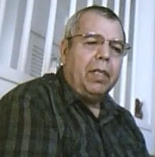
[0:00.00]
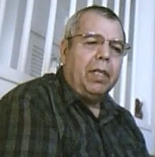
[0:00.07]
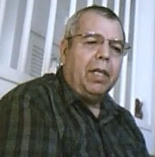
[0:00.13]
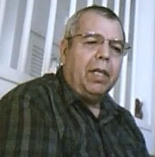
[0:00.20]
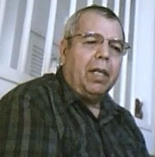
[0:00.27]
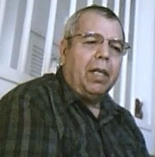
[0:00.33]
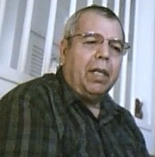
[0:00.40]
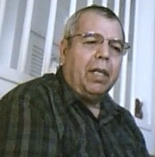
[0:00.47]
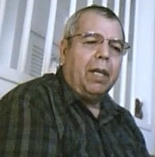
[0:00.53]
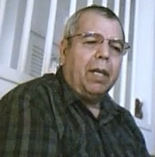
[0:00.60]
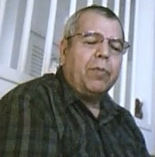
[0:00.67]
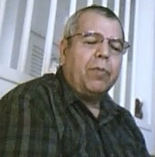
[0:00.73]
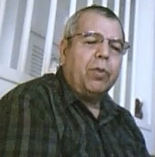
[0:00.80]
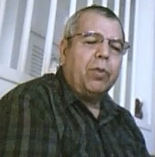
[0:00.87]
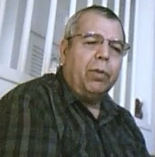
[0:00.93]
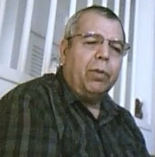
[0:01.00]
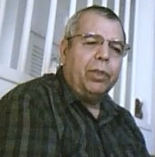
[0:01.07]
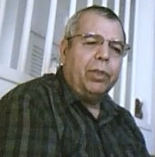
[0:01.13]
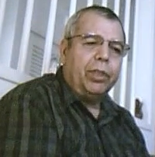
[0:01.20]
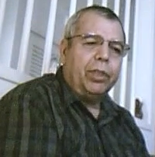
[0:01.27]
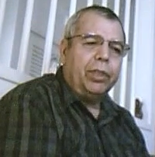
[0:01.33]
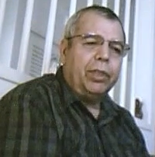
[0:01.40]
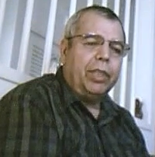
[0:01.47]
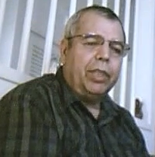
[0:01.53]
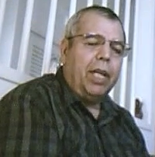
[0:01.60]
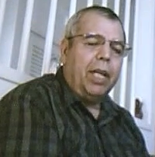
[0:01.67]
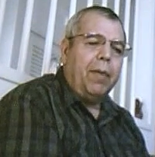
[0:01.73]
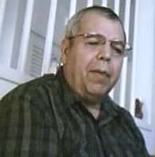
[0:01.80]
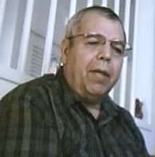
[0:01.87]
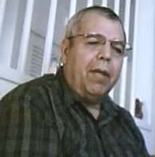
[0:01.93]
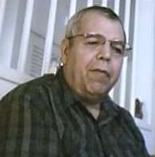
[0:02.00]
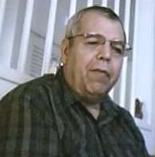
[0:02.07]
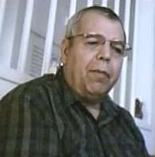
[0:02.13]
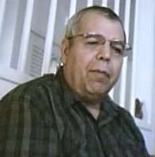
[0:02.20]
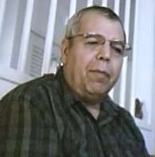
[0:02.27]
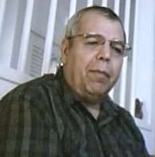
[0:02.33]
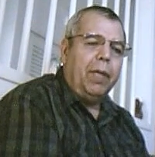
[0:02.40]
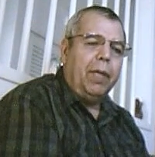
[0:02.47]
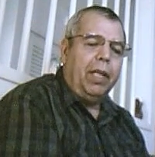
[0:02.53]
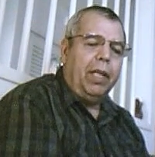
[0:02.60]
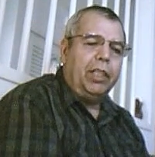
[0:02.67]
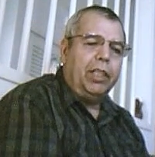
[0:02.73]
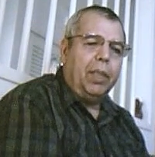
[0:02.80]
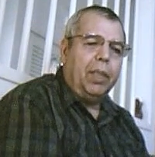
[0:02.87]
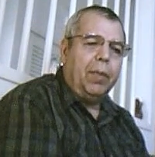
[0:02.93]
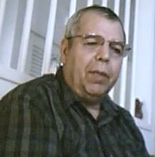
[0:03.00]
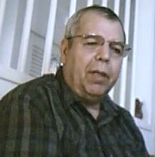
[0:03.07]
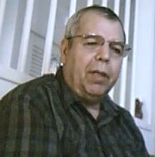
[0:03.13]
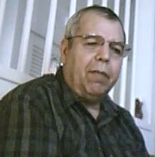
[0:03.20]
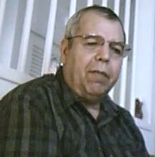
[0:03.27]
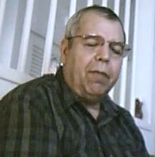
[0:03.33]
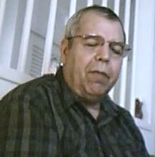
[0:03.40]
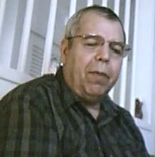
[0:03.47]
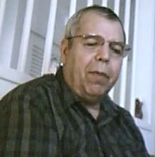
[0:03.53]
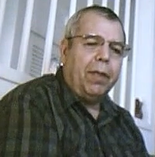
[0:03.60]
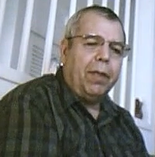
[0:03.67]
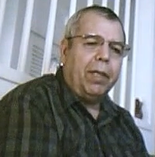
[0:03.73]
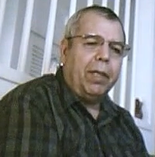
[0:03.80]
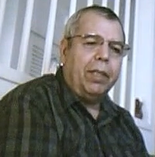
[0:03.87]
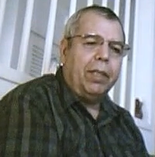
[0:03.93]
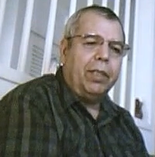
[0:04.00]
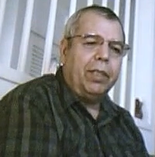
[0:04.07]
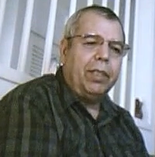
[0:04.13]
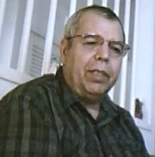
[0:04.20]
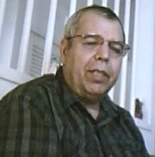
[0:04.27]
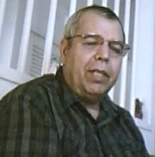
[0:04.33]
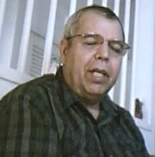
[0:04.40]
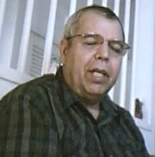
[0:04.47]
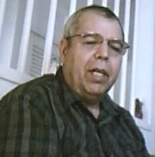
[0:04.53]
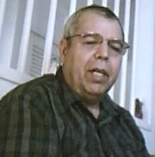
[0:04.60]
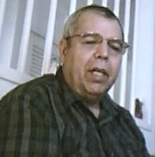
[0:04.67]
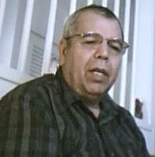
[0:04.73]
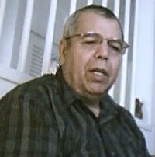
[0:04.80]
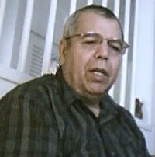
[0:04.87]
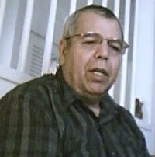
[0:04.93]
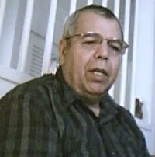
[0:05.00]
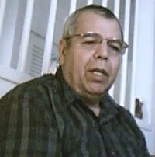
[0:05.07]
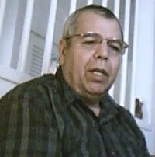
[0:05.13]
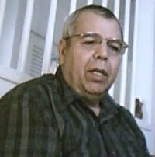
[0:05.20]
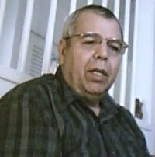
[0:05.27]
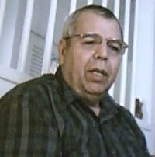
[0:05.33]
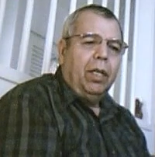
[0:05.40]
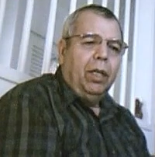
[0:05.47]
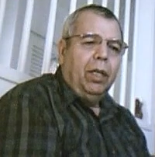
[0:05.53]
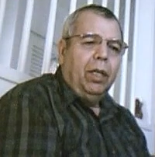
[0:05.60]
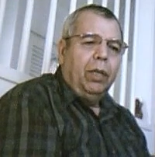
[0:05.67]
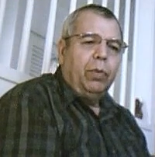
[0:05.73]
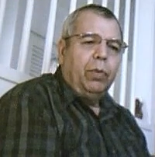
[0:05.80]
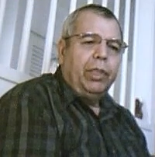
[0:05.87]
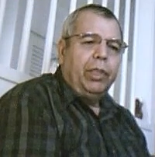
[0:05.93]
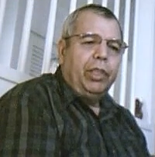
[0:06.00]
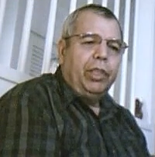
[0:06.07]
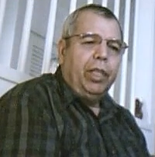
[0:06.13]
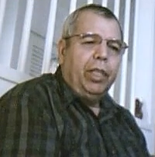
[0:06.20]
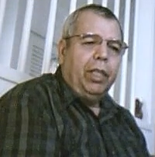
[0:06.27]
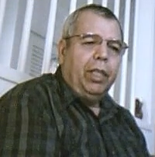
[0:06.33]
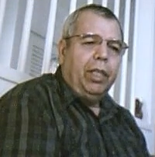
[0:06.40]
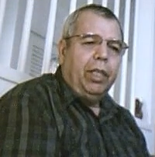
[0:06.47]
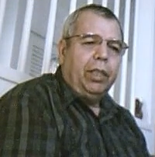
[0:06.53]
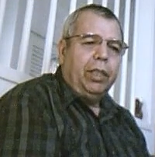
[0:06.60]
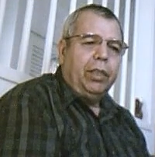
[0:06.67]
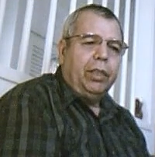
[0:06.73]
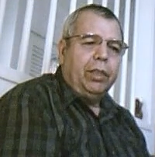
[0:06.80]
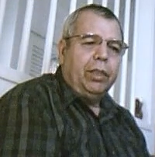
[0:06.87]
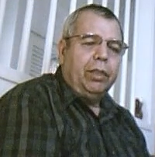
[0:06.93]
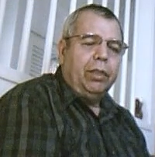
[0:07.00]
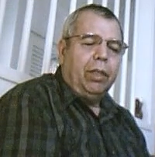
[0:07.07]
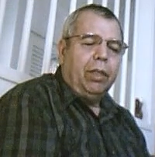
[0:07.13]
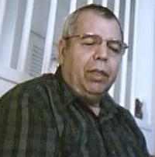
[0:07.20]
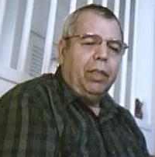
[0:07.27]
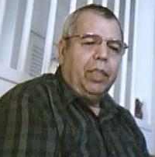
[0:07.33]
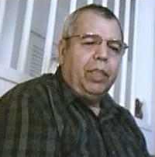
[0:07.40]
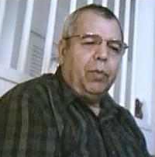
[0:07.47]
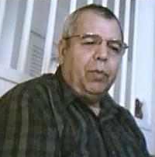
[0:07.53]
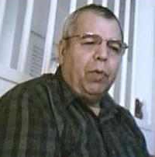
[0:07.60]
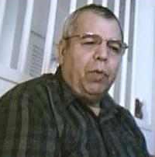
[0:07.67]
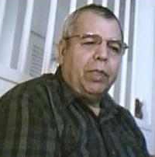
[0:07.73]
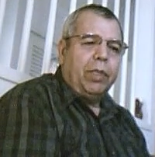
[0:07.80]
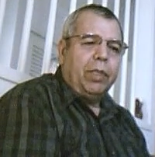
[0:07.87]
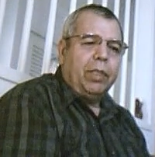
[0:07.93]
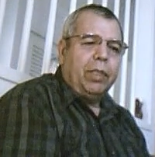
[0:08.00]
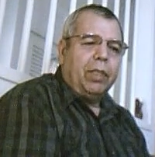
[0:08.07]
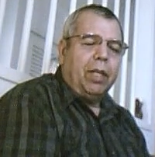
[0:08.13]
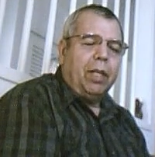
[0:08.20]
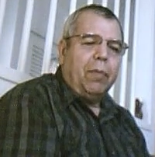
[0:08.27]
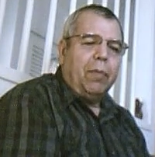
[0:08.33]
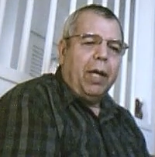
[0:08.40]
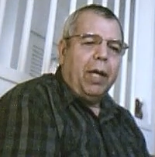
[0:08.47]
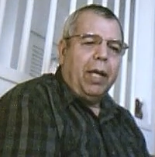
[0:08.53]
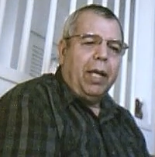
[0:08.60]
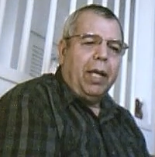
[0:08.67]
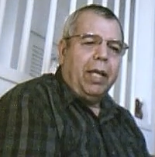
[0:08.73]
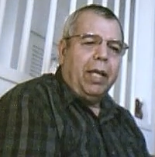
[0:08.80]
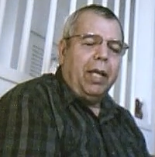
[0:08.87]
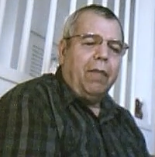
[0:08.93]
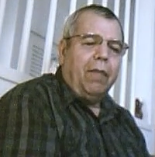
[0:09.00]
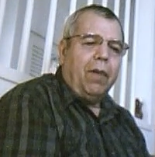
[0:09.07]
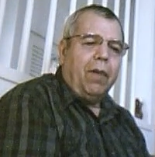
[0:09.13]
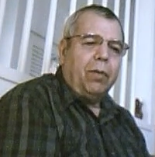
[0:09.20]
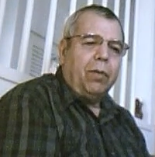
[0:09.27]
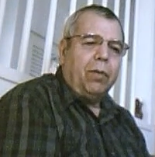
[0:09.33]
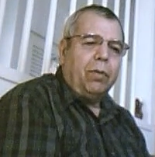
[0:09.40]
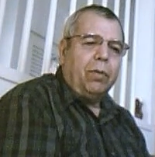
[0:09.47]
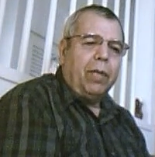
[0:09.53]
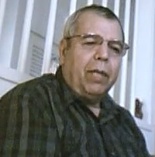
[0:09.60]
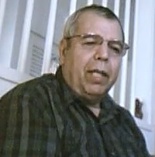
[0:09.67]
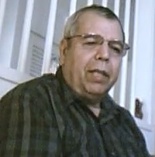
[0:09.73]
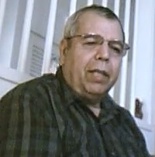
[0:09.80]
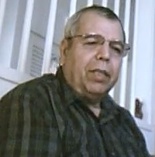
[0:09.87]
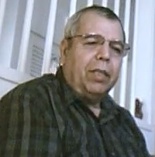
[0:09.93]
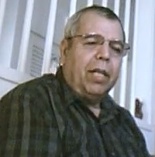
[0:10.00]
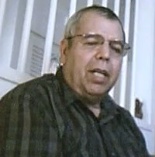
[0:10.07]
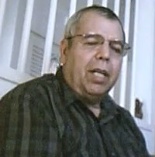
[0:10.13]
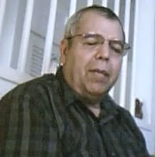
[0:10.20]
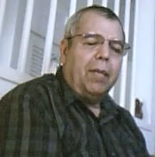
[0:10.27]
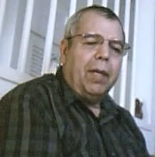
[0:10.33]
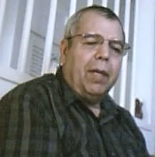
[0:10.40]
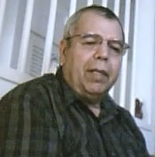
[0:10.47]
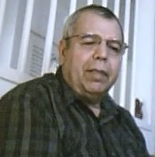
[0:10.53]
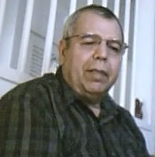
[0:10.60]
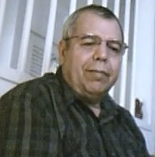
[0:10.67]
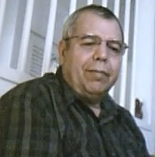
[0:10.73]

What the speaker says: Arab soldiers came in from Egypt and from other countries which Egypt was run by a King Farouk at that time, and